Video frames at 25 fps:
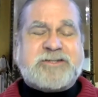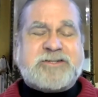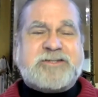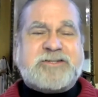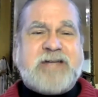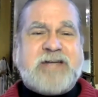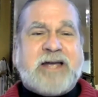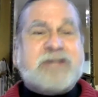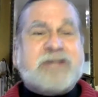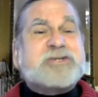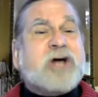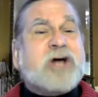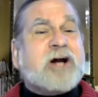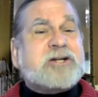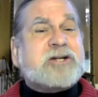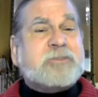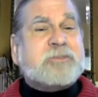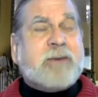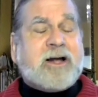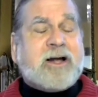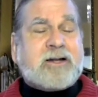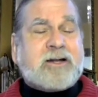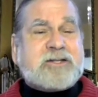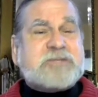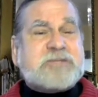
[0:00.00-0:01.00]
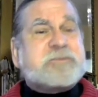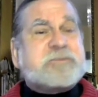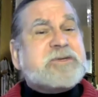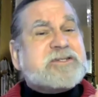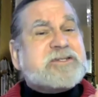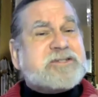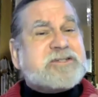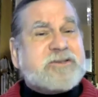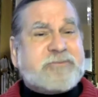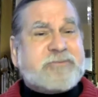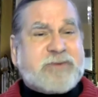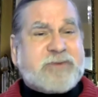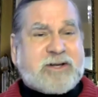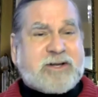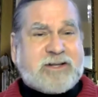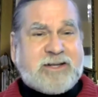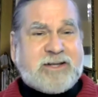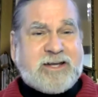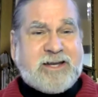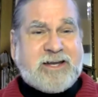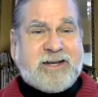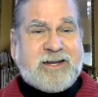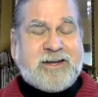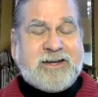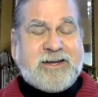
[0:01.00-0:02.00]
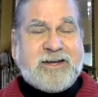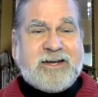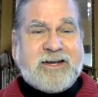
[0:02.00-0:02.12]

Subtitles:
and talked about specifically